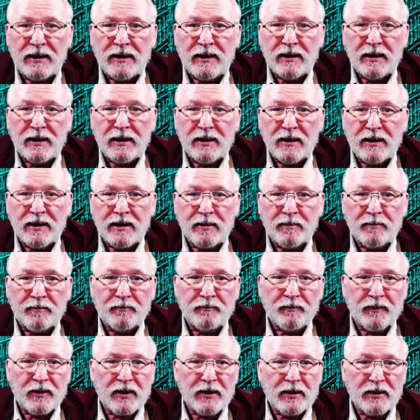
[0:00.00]

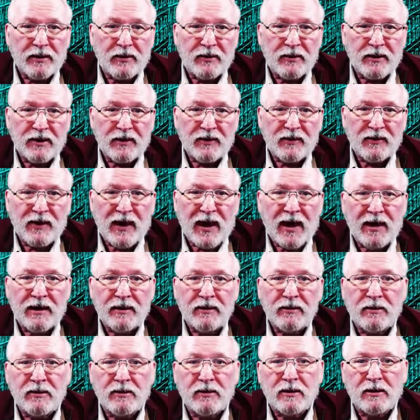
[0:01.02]
Underneath
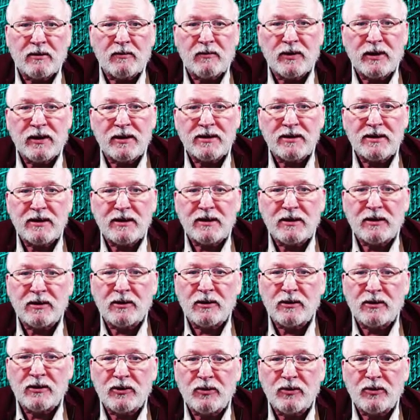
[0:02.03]
that, you're going to want to take a look at